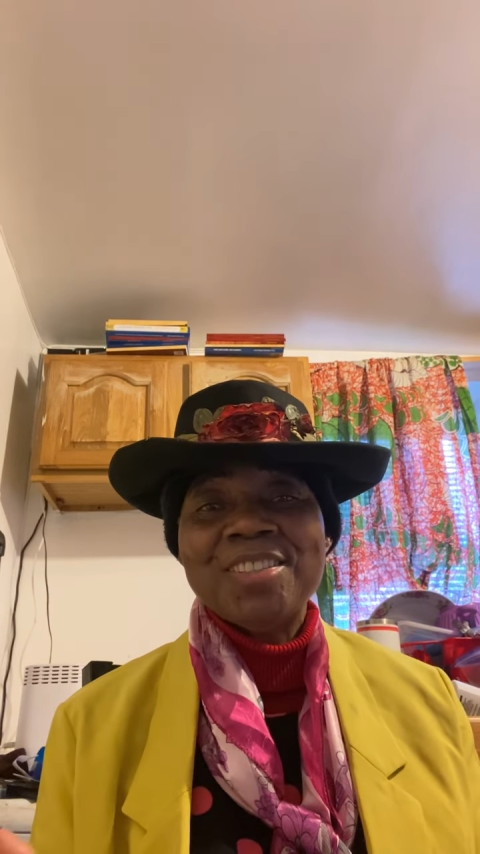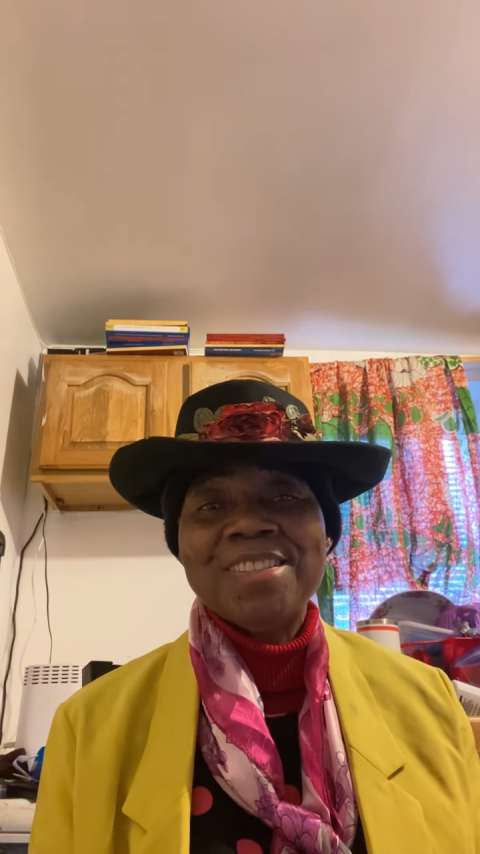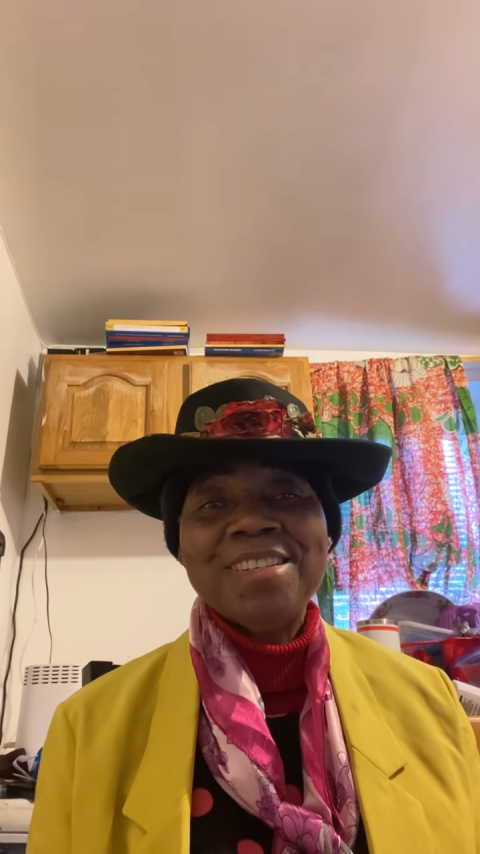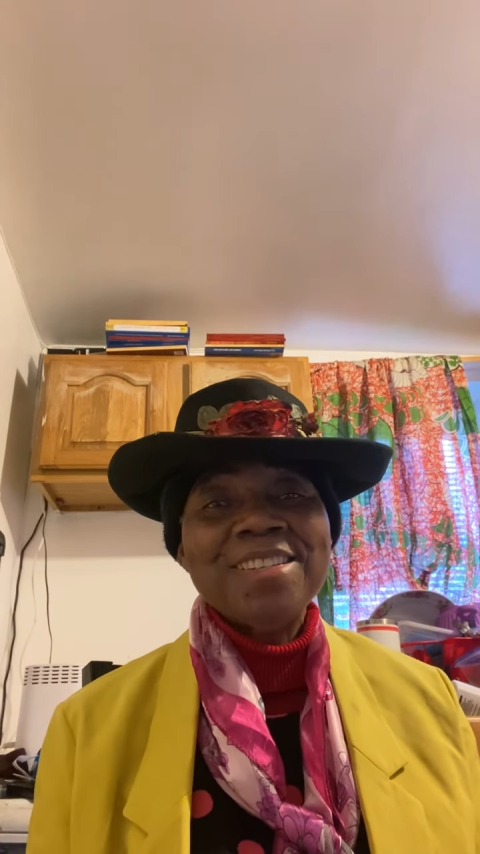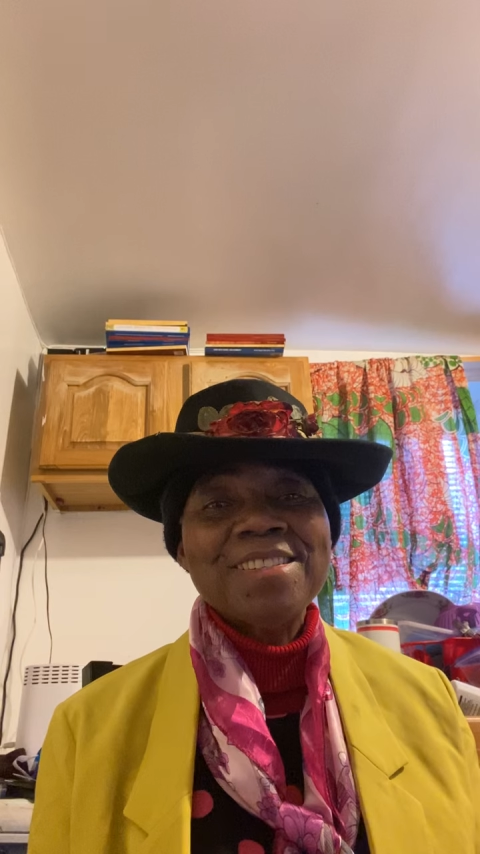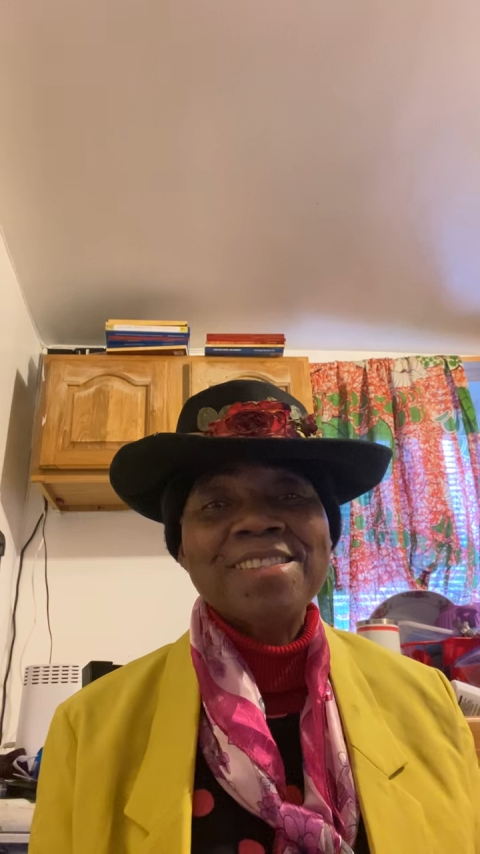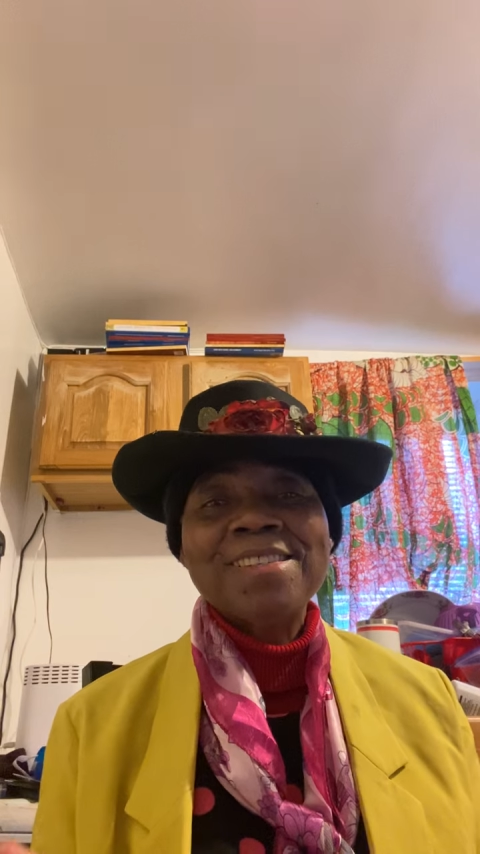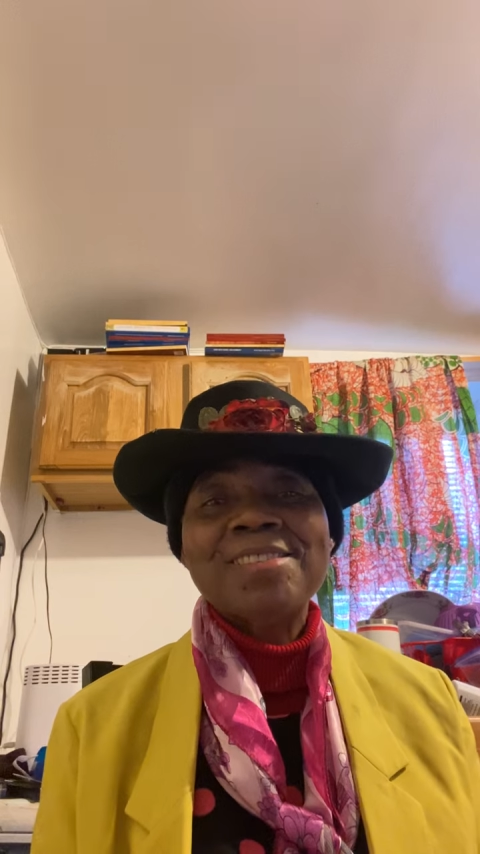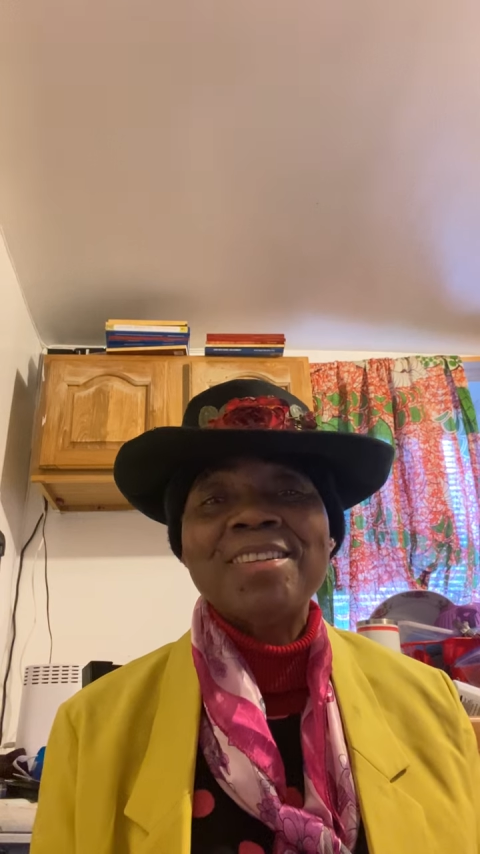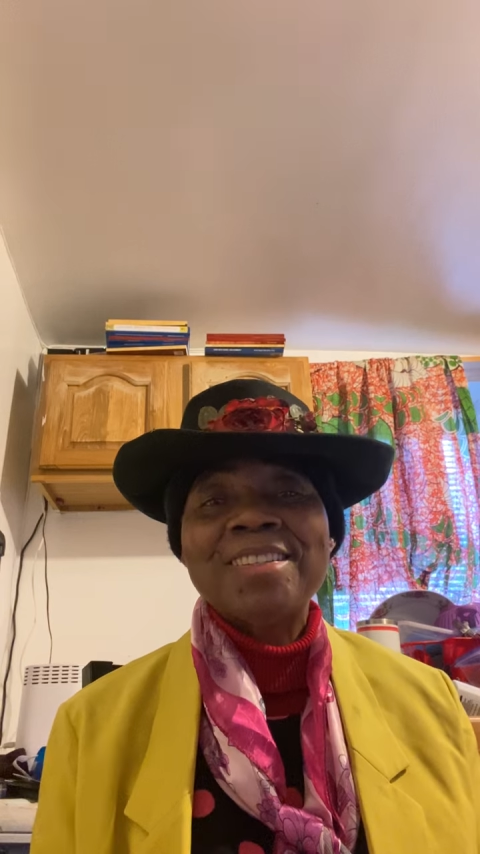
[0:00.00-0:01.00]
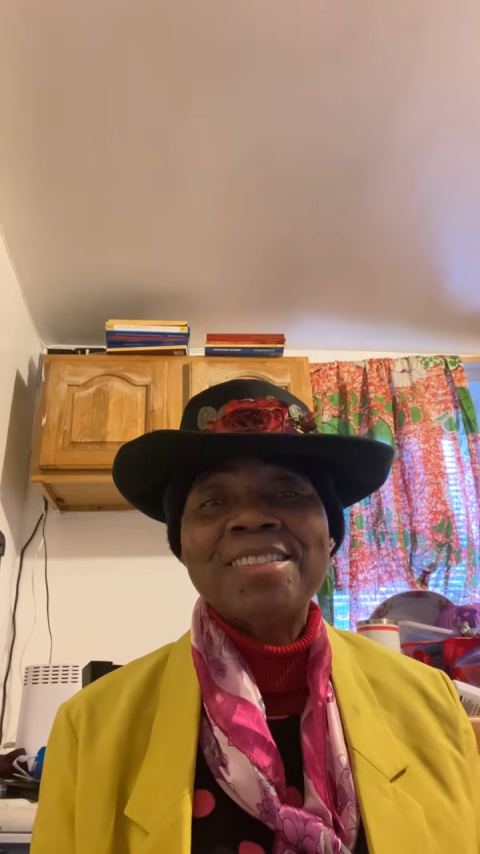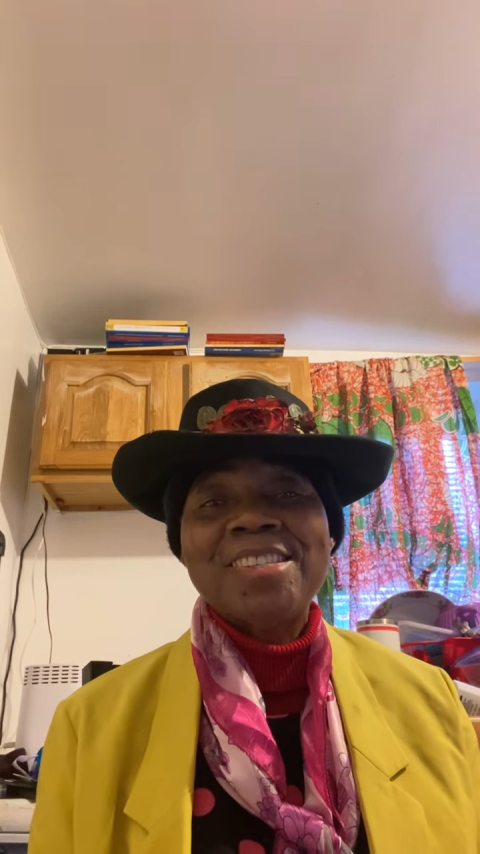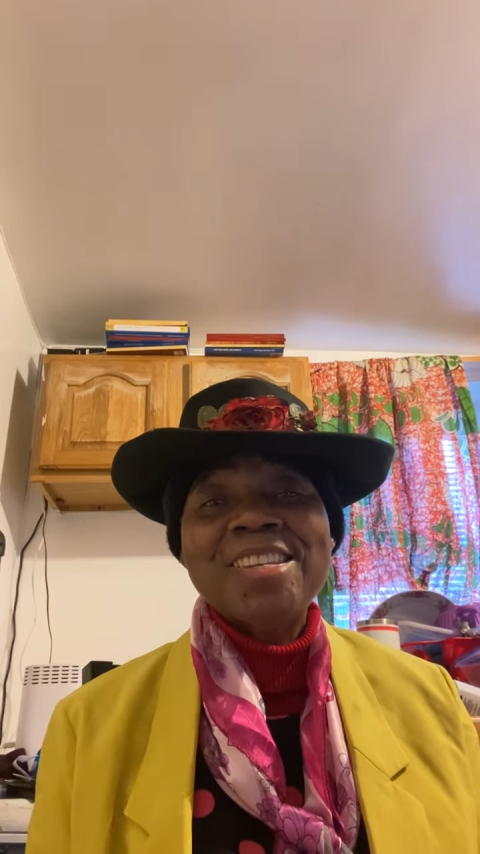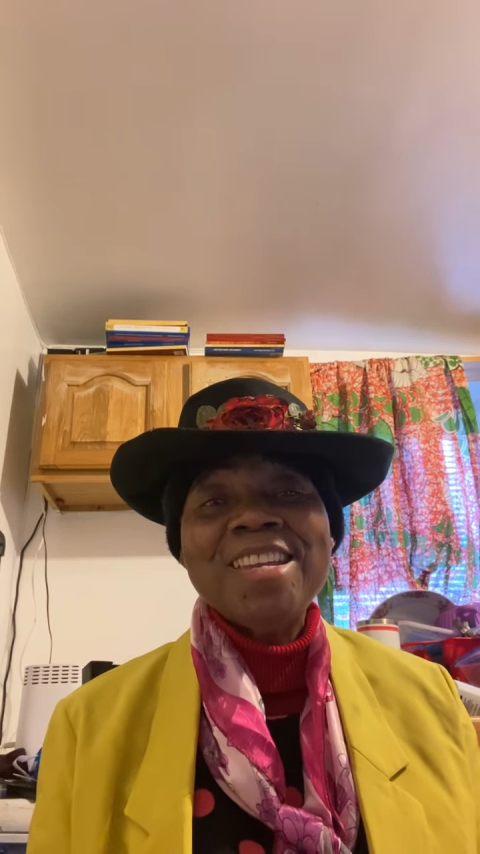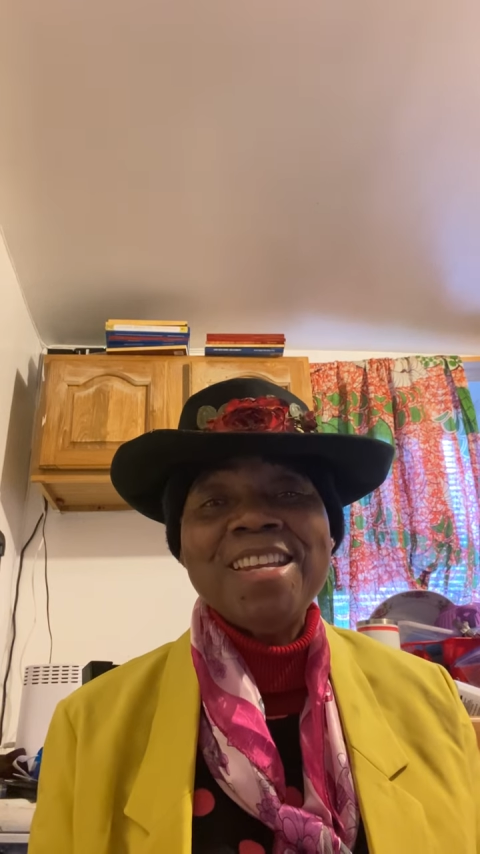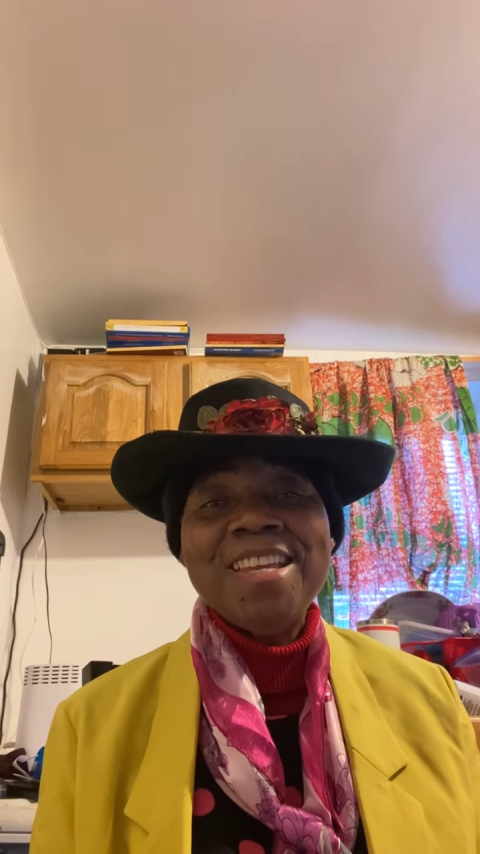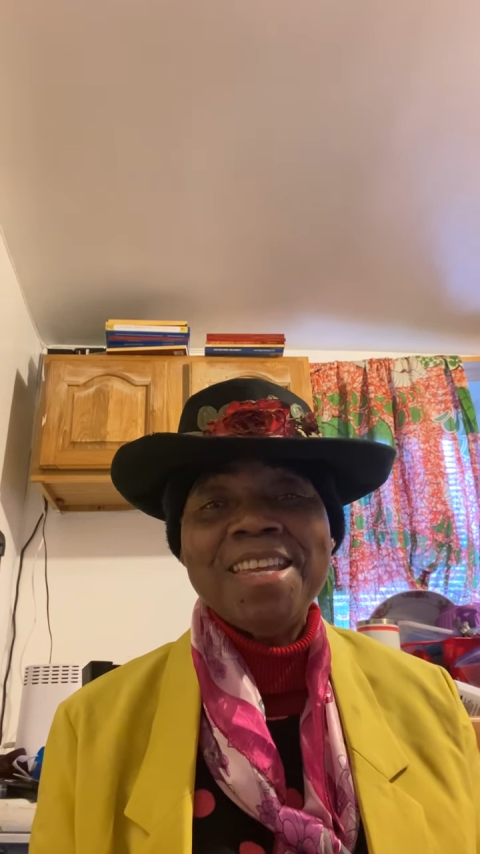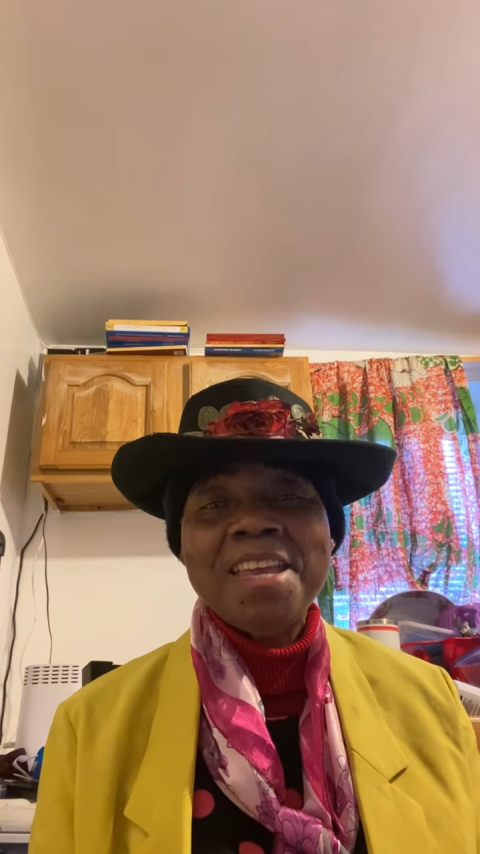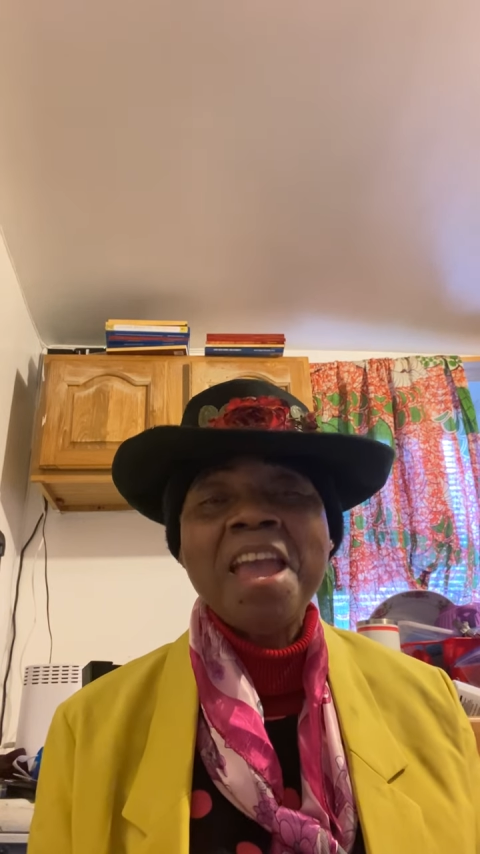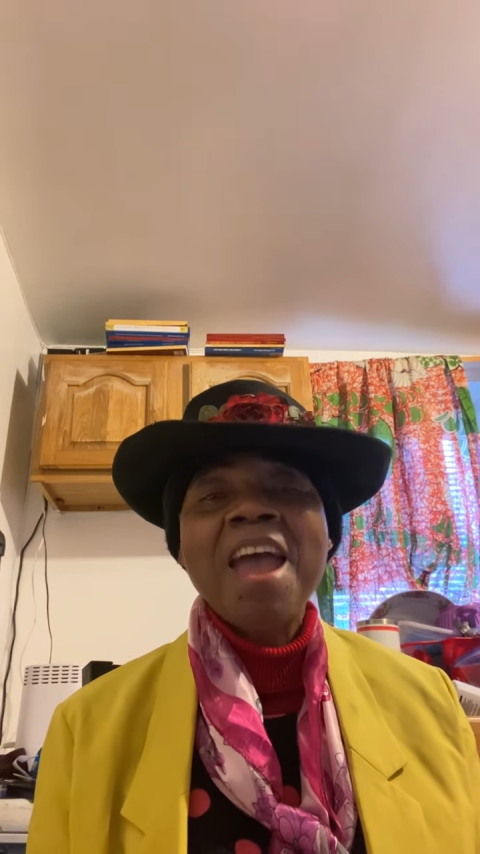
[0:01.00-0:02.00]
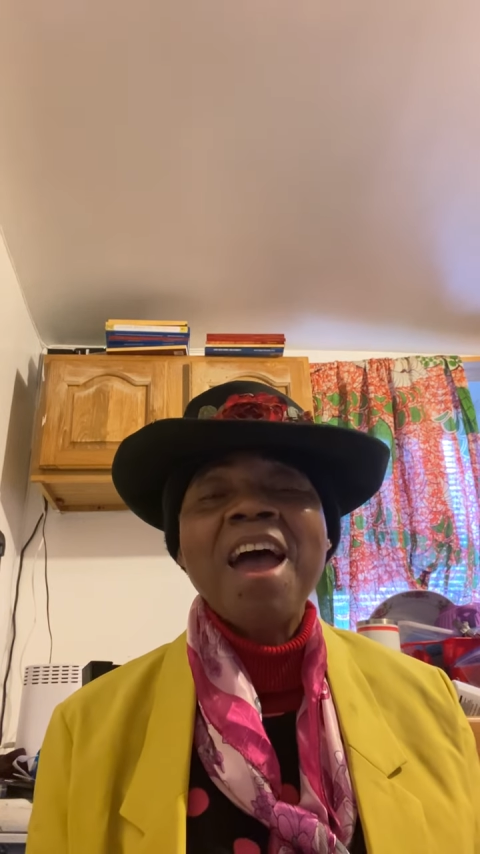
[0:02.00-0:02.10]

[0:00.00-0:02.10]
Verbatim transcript: dear sister Jeannie,